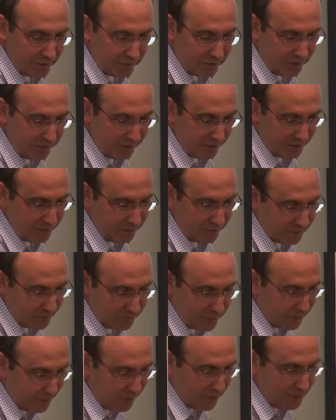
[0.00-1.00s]
that
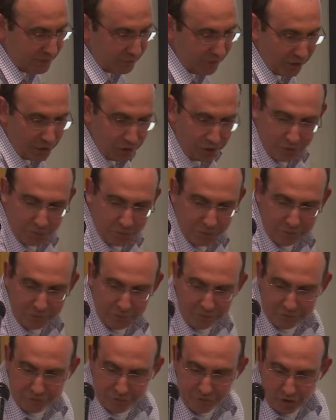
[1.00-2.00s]
this structure could be
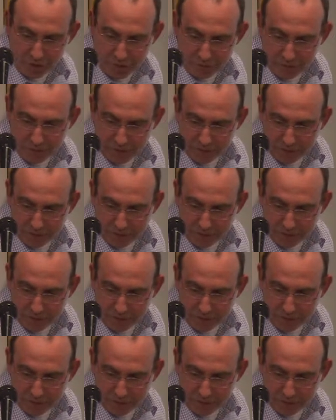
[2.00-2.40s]
formed?